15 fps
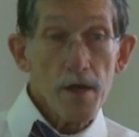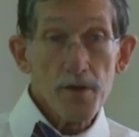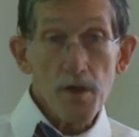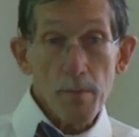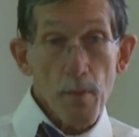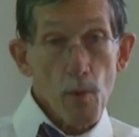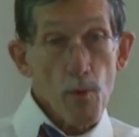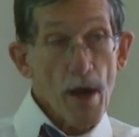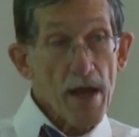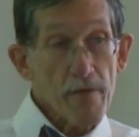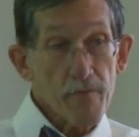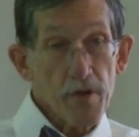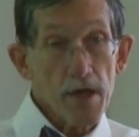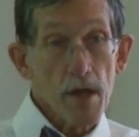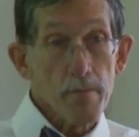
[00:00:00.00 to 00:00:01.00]
the
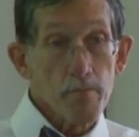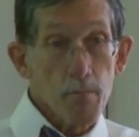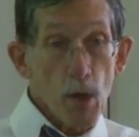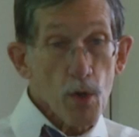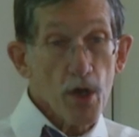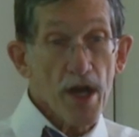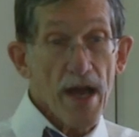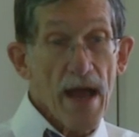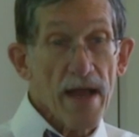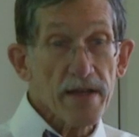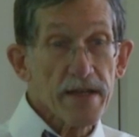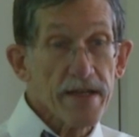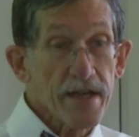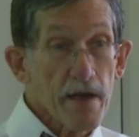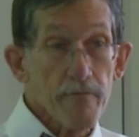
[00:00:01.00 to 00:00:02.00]
Moravian Book
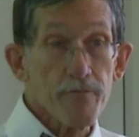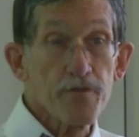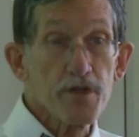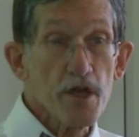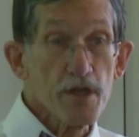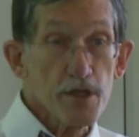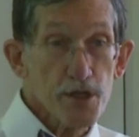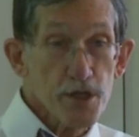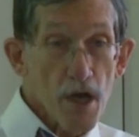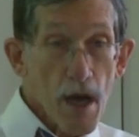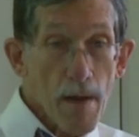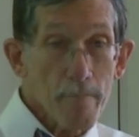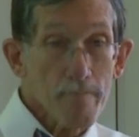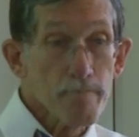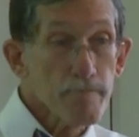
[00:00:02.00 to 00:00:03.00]
and Gift
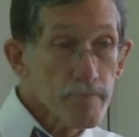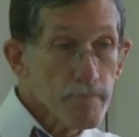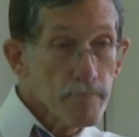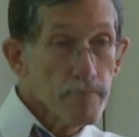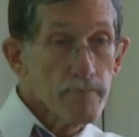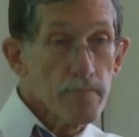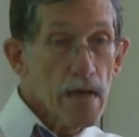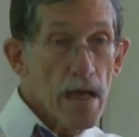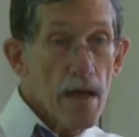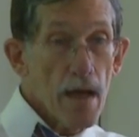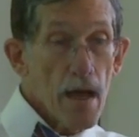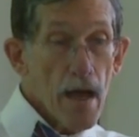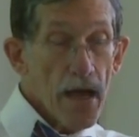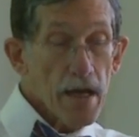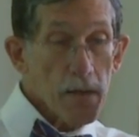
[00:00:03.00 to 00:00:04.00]
Shop,
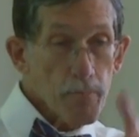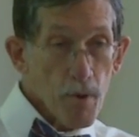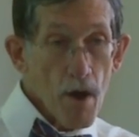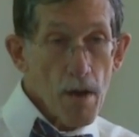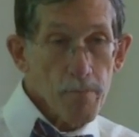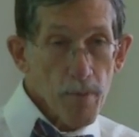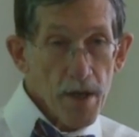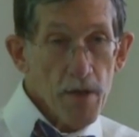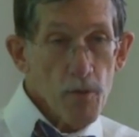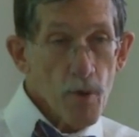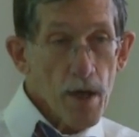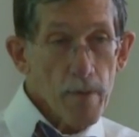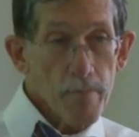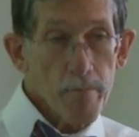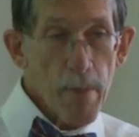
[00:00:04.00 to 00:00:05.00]
and he promptly
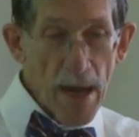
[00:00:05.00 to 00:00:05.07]
went